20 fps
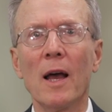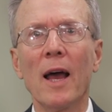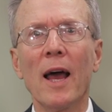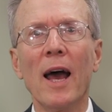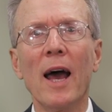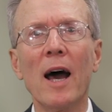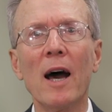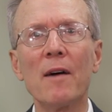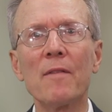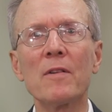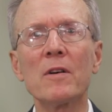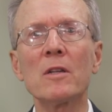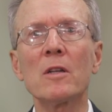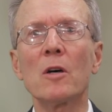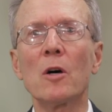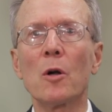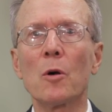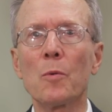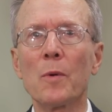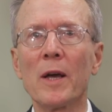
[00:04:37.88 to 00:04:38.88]

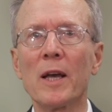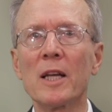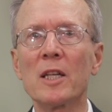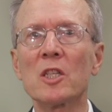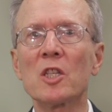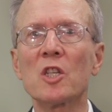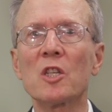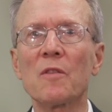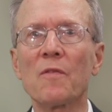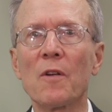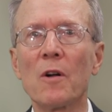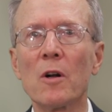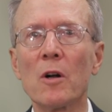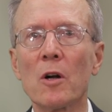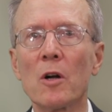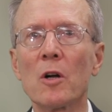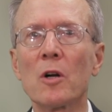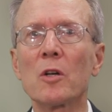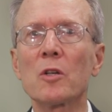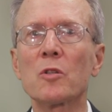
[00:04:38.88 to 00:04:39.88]
heaven arranged for
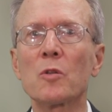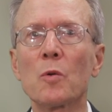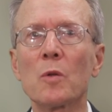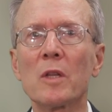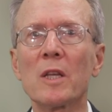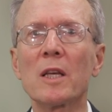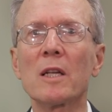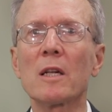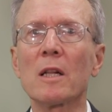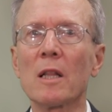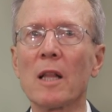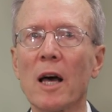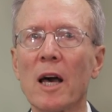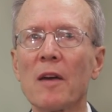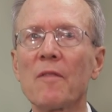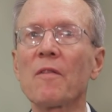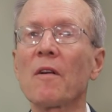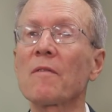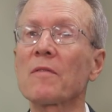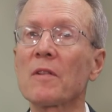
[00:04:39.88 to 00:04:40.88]
her to lead a
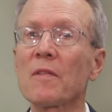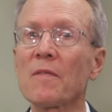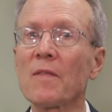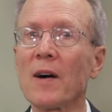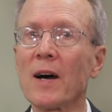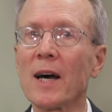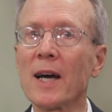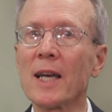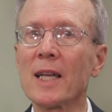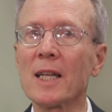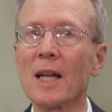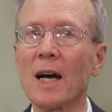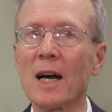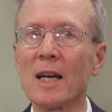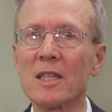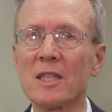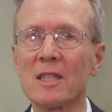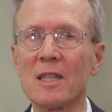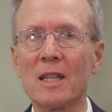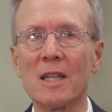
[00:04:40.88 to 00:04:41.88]
life of divine
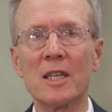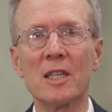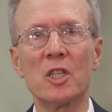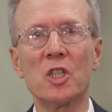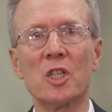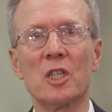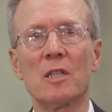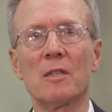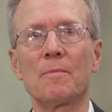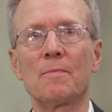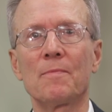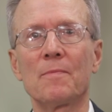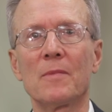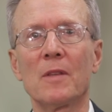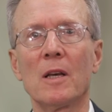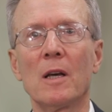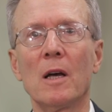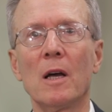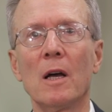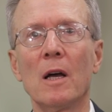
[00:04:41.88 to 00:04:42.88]
isolation.
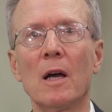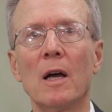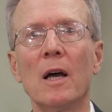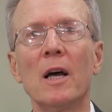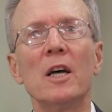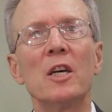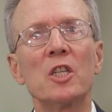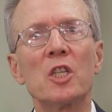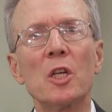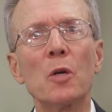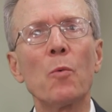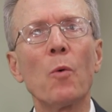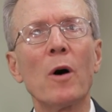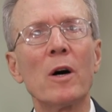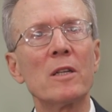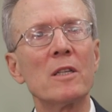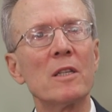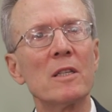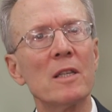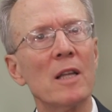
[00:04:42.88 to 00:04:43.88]
She
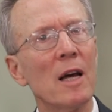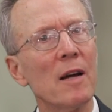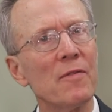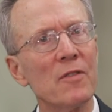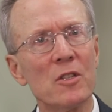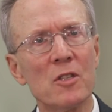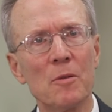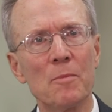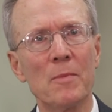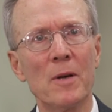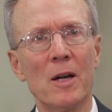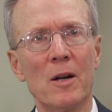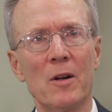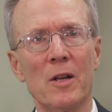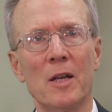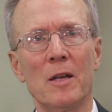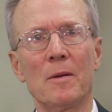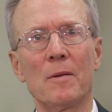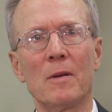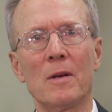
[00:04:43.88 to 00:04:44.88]
wanted never to
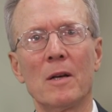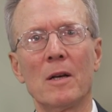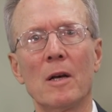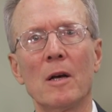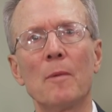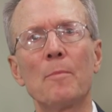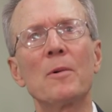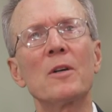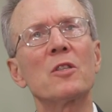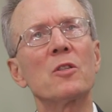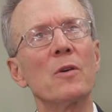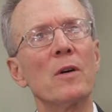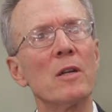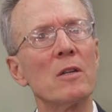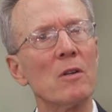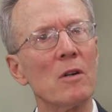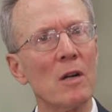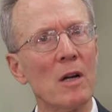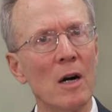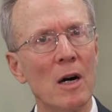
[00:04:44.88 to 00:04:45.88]
marry, but to
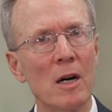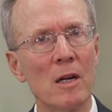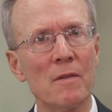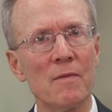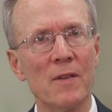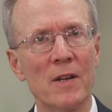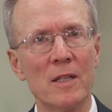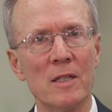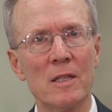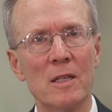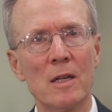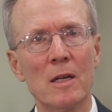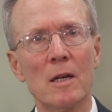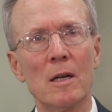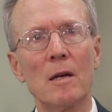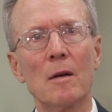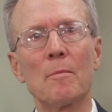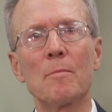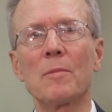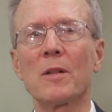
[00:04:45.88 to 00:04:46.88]
enter a convent,
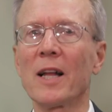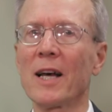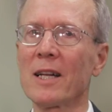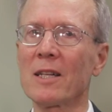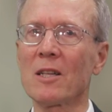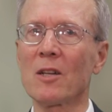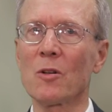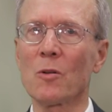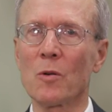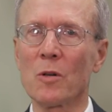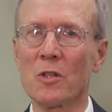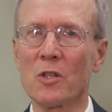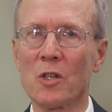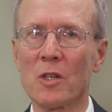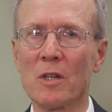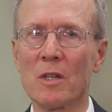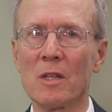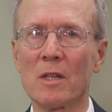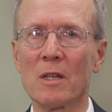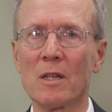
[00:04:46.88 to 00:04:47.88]
plant an
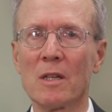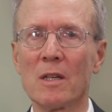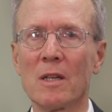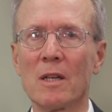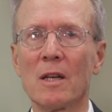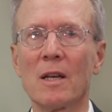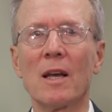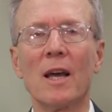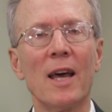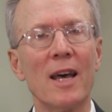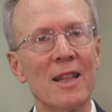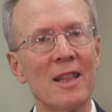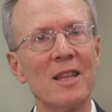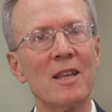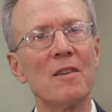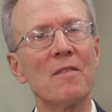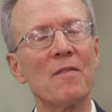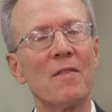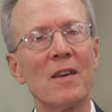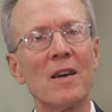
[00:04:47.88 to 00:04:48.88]
orchard, and
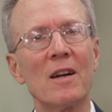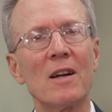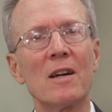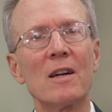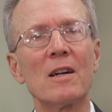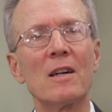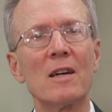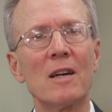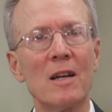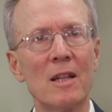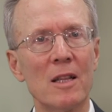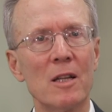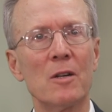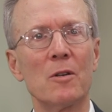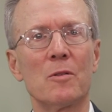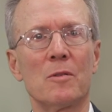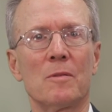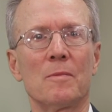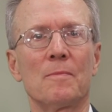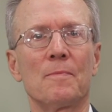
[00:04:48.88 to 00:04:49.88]
live there
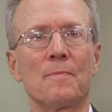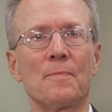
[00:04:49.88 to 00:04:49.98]
alone.